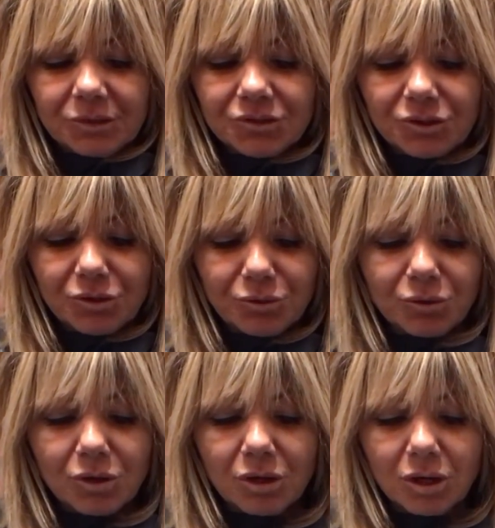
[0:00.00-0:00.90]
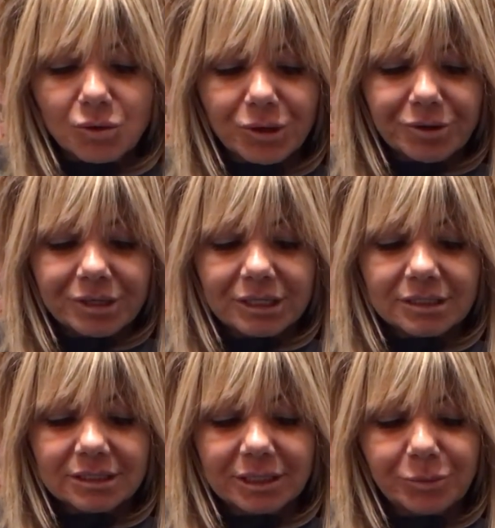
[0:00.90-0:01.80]
So,
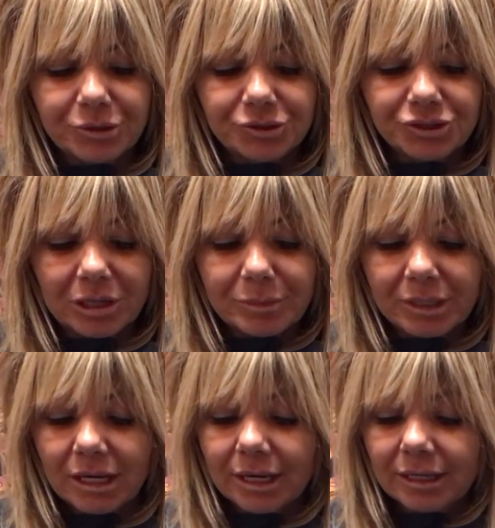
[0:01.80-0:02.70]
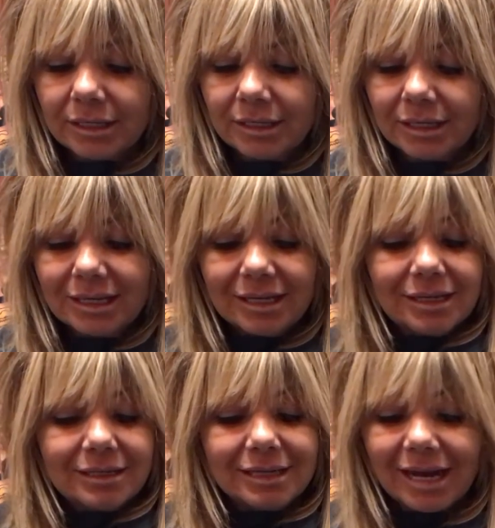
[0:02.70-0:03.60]
Aquarius, Libra, and Gemini.
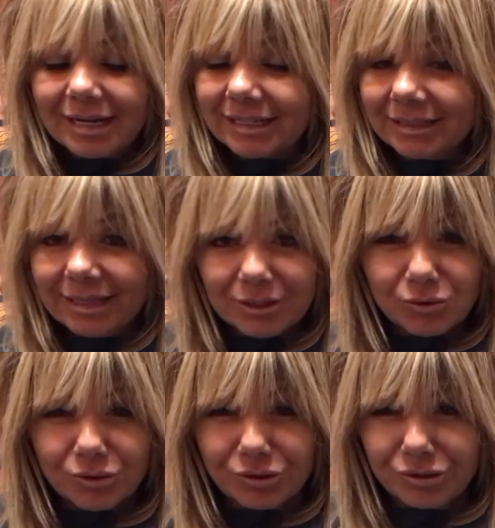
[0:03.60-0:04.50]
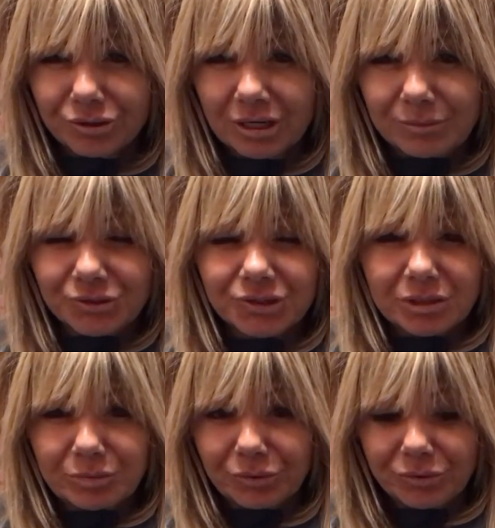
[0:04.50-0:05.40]
Not in that order. I'm just
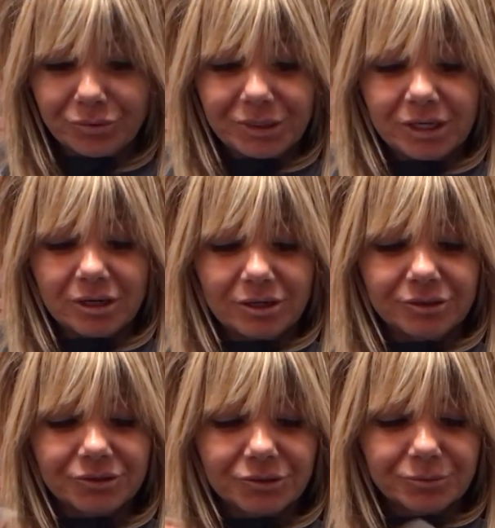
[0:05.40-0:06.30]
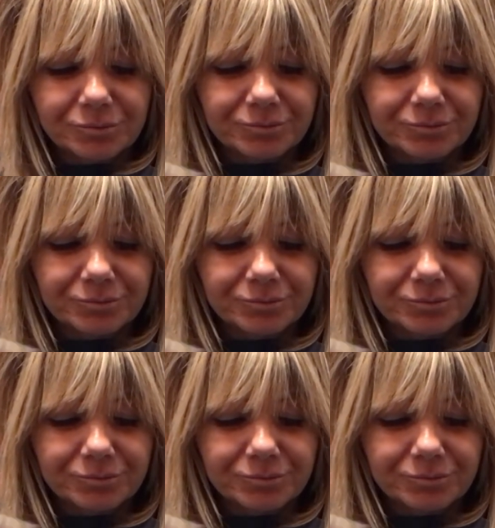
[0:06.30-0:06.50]
going to pull three cards.